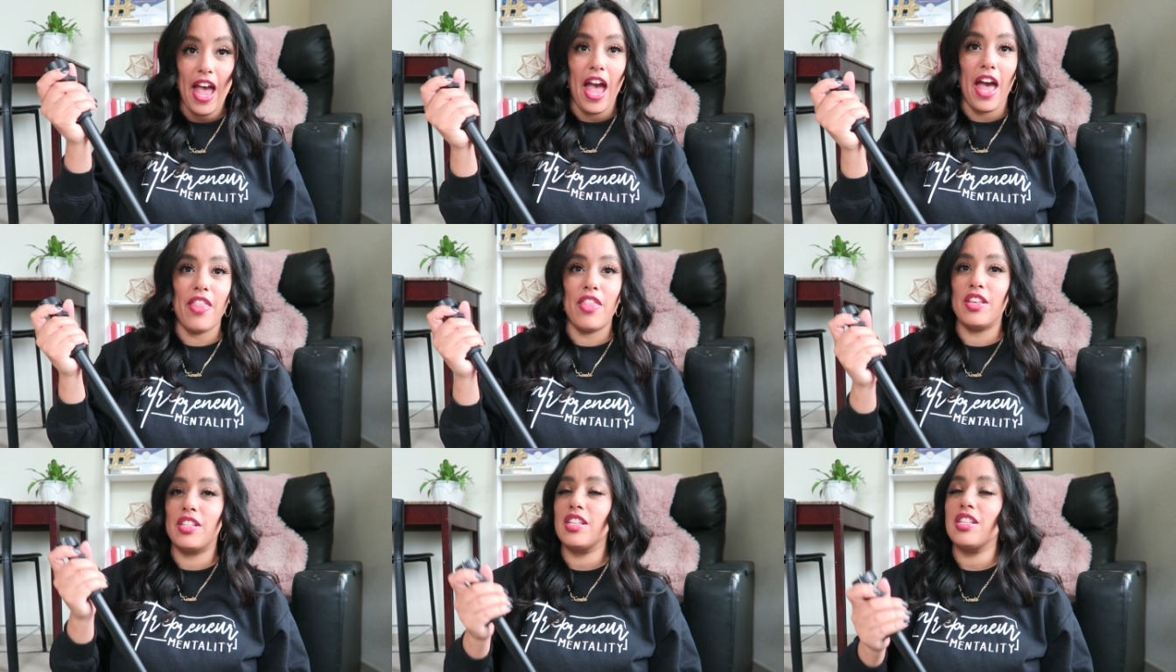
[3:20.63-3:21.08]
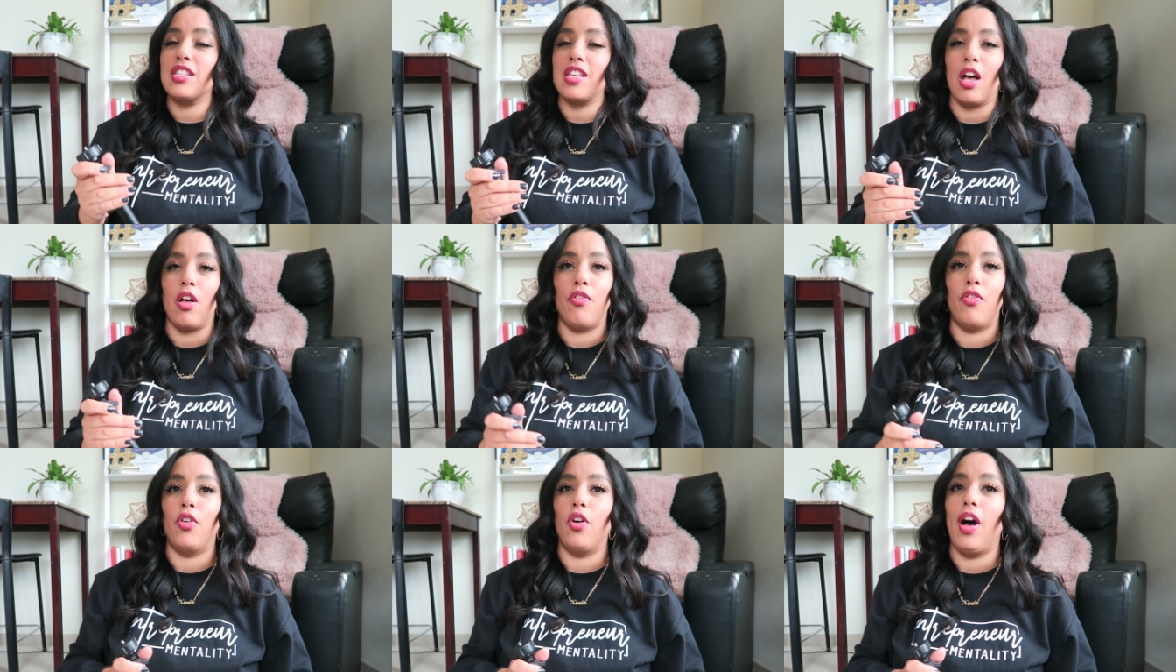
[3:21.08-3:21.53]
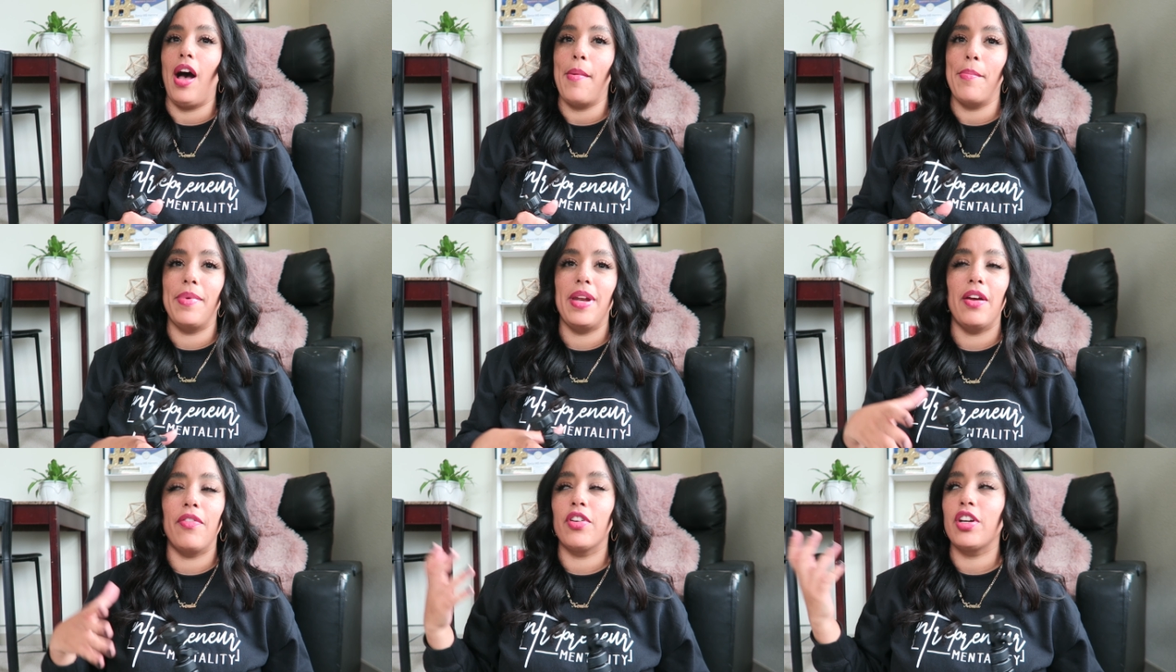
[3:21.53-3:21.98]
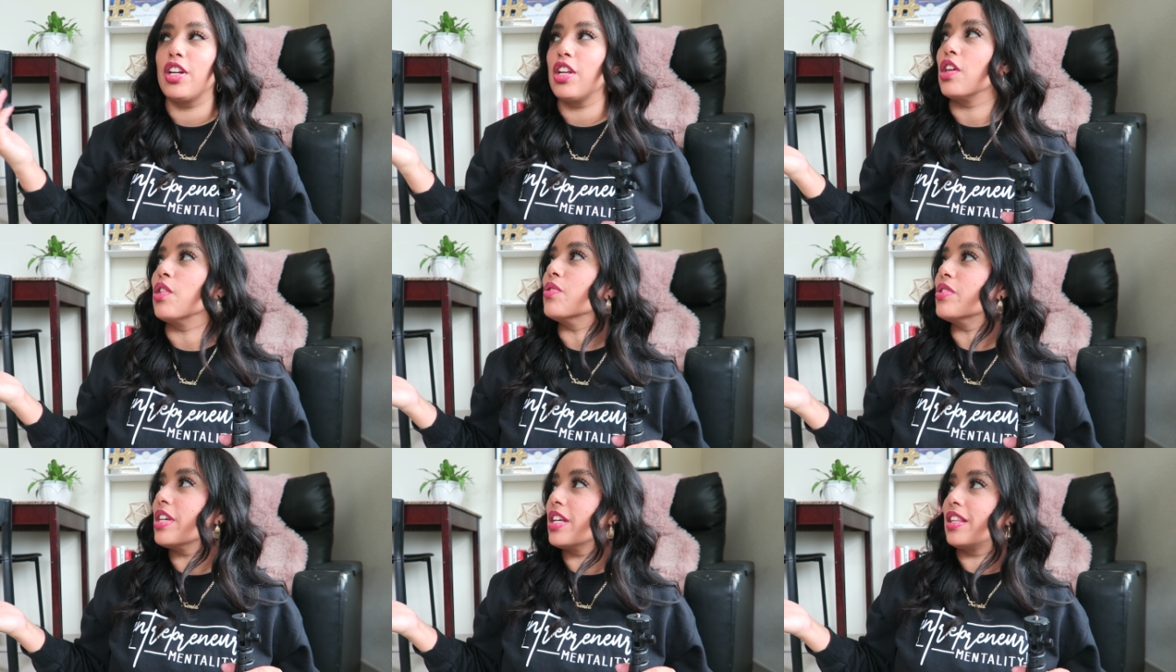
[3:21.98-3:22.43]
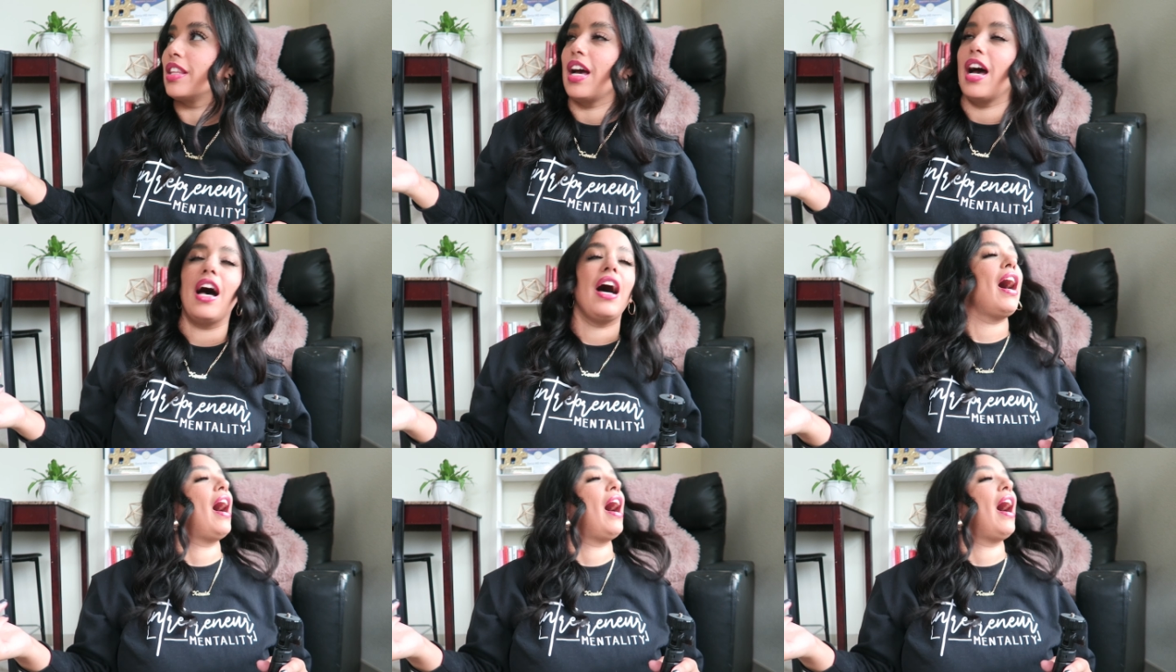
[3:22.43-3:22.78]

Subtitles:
And this is helpful. I'm never going to use it that